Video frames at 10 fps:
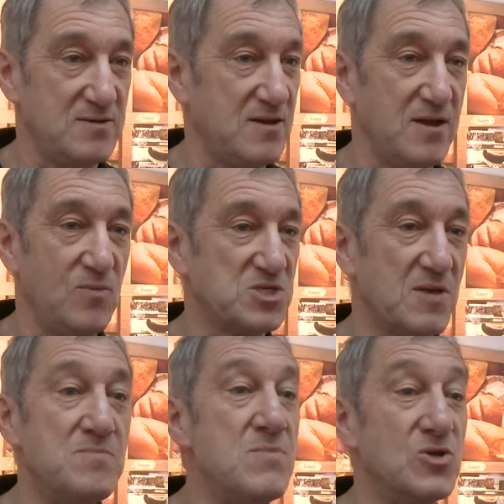and it was
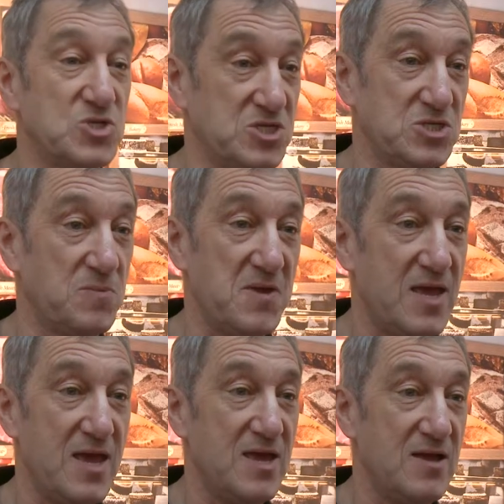a must to
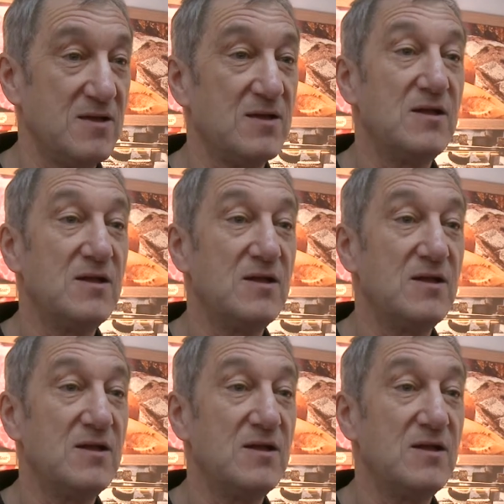be here